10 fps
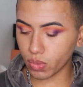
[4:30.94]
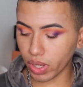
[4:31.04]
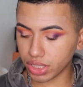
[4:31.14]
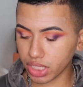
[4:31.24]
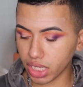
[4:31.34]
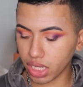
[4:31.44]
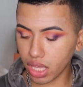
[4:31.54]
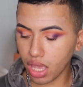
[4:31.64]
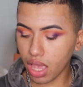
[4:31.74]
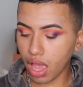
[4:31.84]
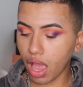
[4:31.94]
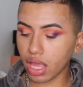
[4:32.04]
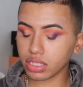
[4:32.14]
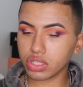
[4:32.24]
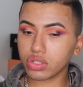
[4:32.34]
white shade
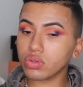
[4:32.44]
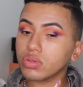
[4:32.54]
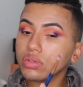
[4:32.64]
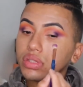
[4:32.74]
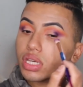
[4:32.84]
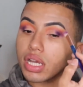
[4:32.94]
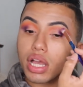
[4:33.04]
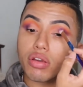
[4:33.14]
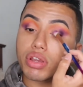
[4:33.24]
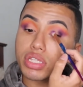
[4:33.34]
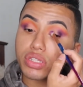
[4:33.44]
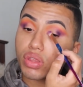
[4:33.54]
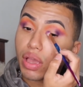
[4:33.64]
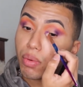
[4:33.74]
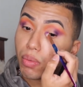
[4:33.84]
onto the cut crease, so
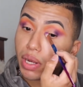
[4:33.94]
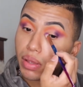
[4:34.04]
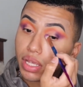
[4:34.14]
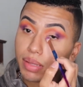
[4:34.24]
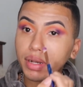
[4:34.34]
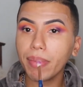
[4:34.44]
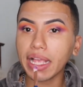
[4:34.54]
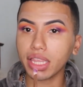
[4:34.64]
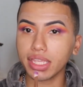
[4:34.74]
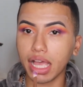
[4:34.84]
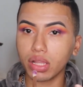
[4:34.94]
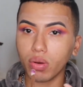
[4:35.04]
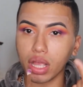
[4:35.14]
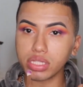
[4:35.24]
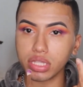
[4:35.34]
that way because I'm gonna pack the yellow
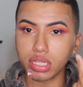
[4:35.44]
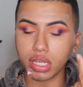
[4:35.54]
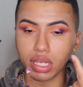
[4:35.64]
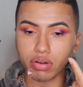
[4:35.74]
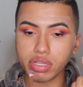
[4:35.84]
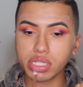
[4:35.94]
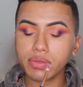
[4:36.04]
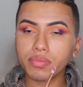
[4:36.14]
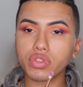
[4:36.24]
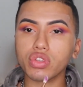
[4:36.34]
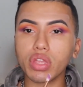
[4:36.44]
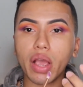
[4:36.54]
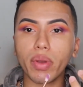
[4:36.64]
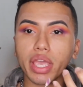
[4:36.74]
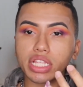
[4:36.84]
onto the cut crease, so
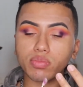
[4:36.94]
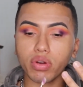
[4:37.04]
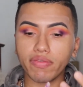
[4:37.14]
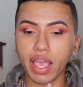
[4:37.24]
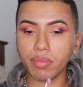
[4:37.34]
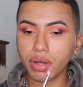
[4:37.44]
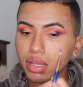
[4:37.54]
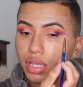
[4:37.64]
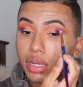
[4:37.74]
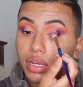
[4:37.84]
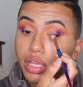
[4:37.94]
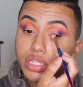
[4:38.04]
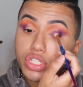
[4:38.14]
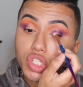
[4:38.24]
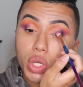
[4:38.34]
that way it's more vibrant and it
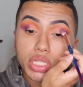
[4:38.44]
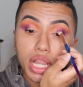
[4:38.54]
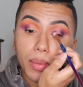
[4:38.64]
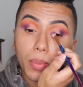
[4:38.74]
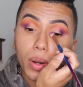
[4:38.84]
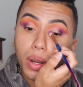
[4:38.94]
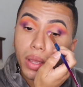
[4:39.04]
just shows a lot more.